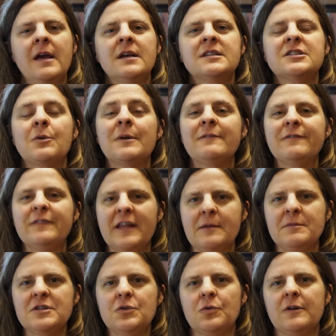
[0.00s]
So
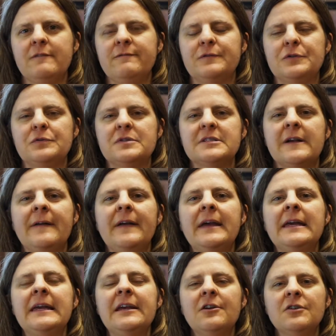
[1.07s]
inflammatory foods.
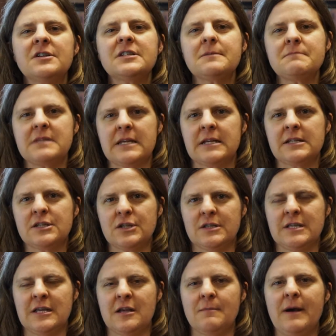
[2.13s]
Here are some things to
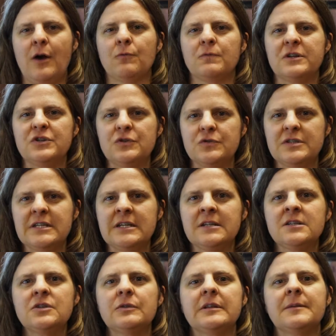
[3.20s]
think about reducing
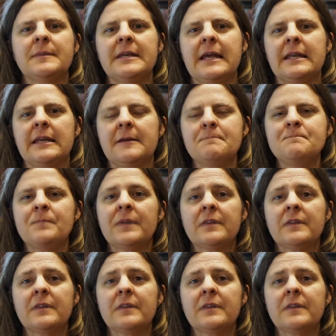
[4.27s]
to eliminating.